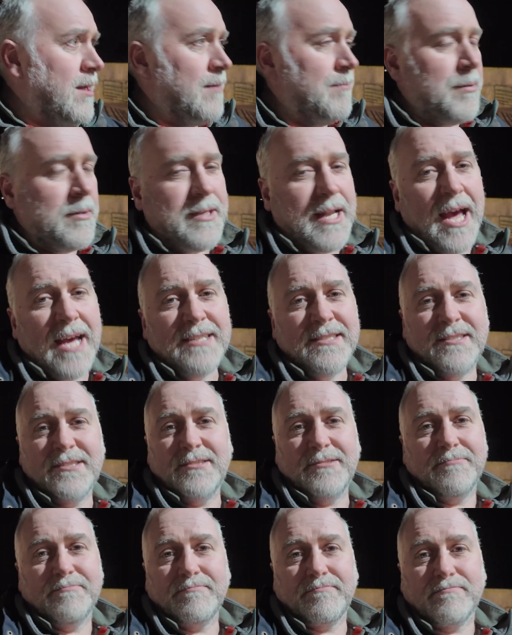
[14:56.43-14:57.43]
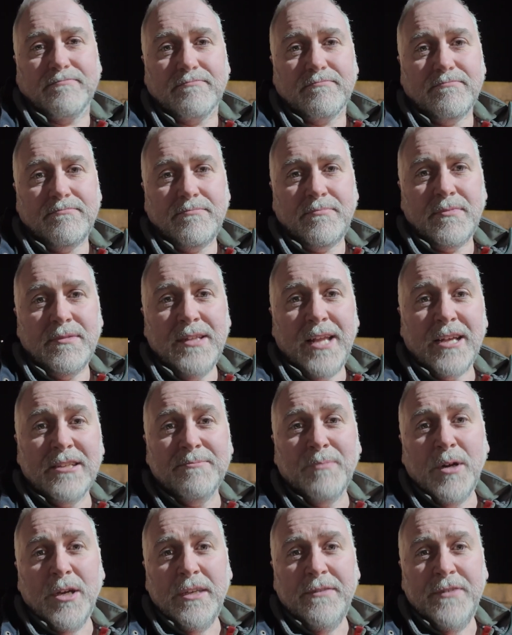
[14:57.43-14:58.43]
but that's
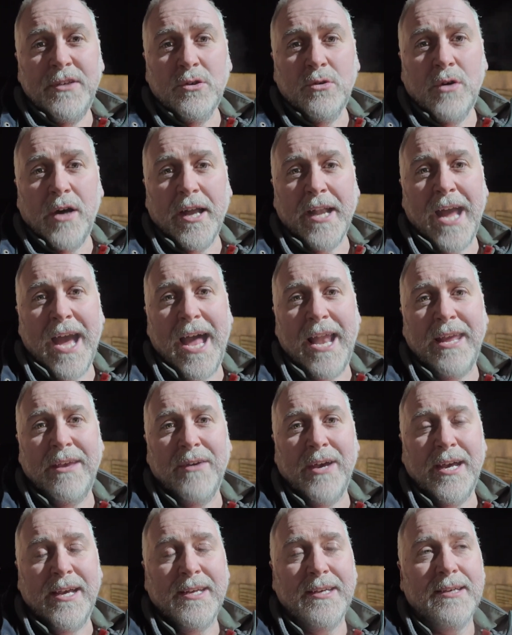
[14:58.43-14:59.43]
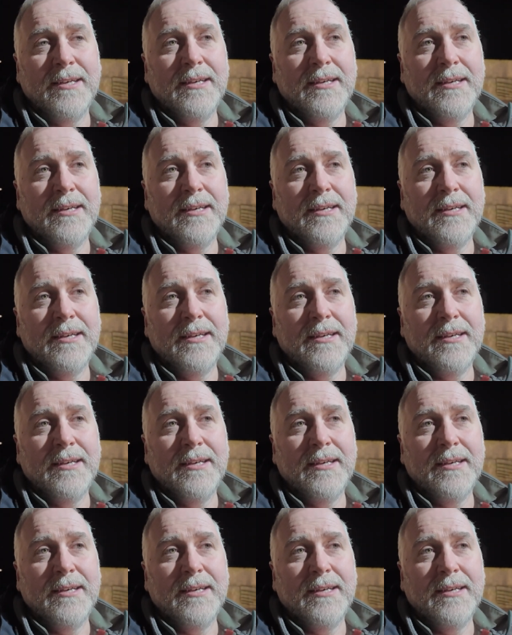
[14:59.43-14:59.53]
my view on it anyway.